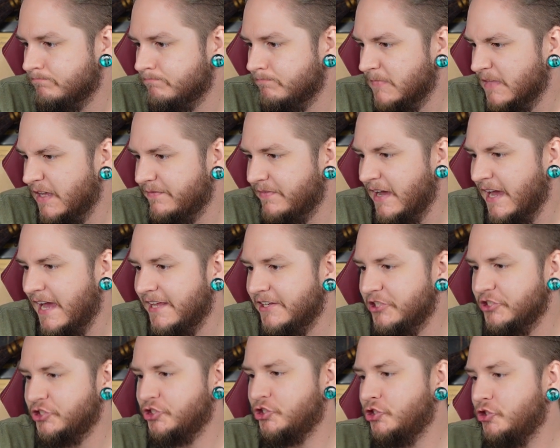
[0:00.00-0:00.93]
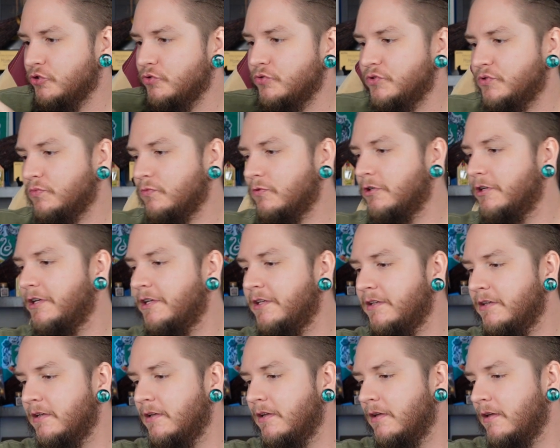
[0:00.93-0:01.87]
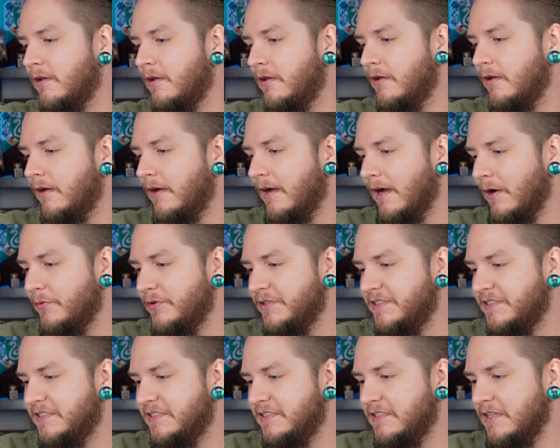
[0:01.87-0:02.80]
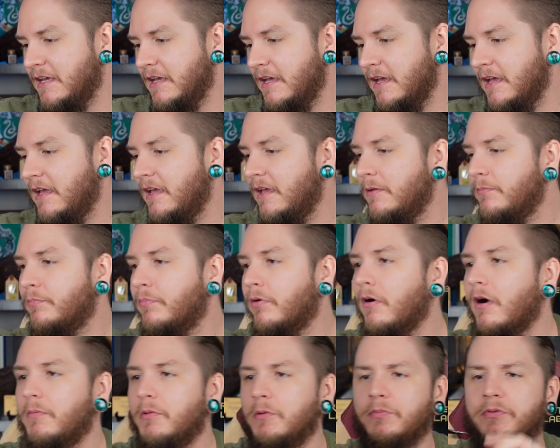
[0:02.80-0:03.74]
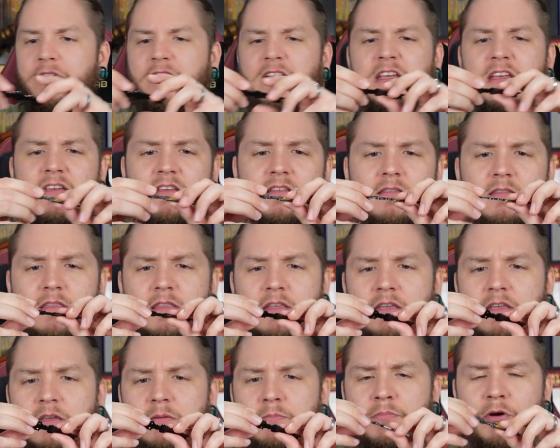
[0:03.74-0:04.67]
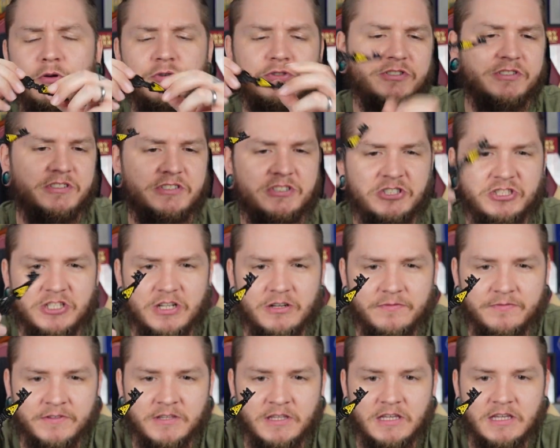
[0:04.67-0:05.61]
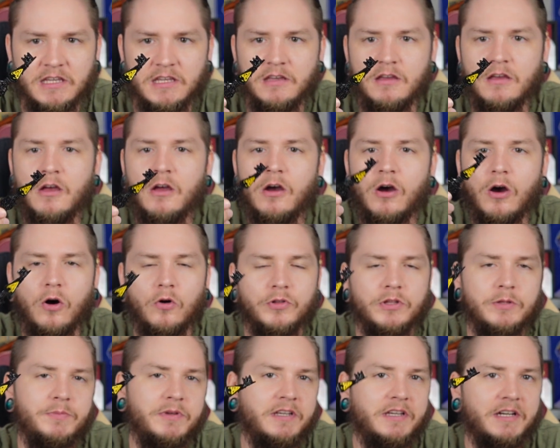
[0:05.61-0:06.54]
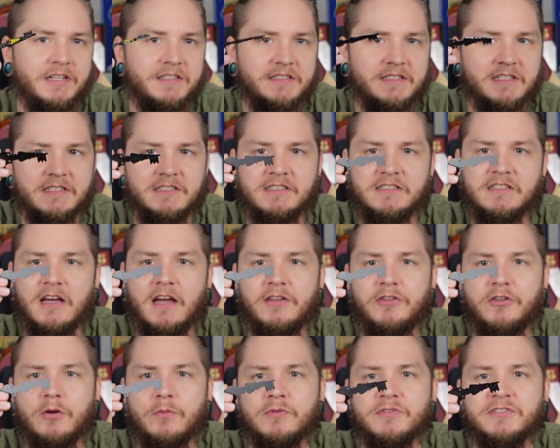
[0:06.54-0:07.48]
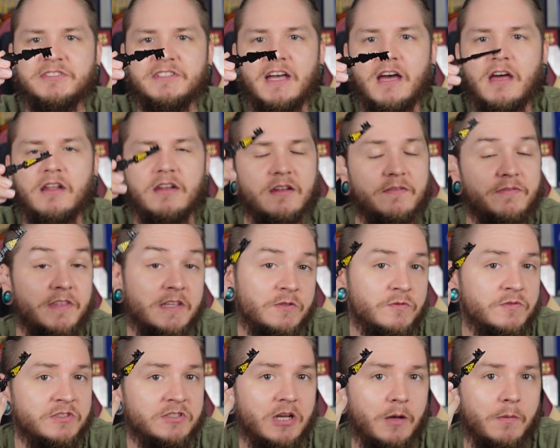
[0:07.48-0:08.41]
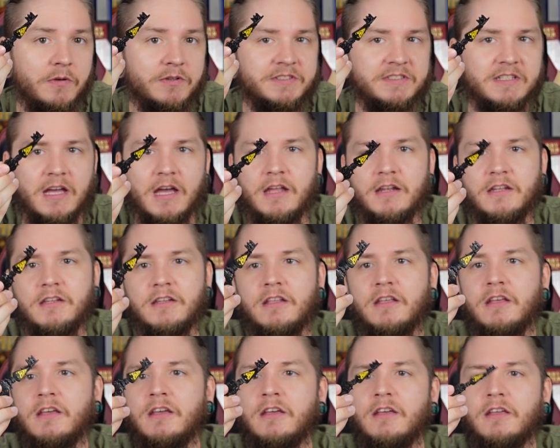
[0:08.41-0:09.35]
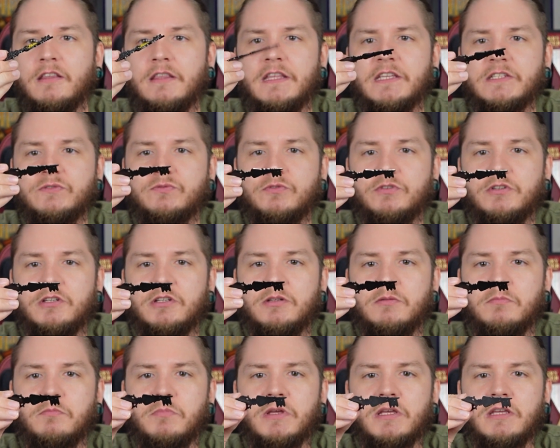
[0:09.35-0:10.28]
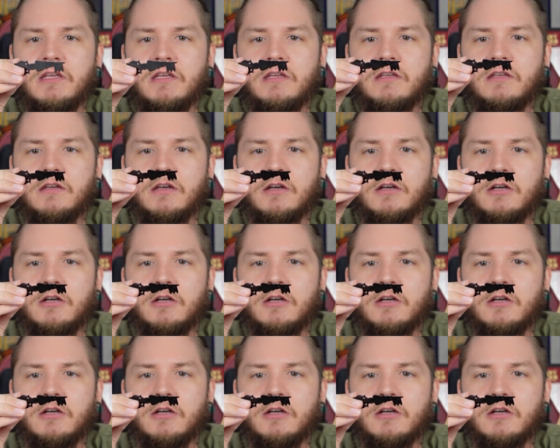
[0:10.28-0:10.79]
if I had to choose one, I would say probably the potions shelf key, only because it's not double-sided. If this was double-sided, this would be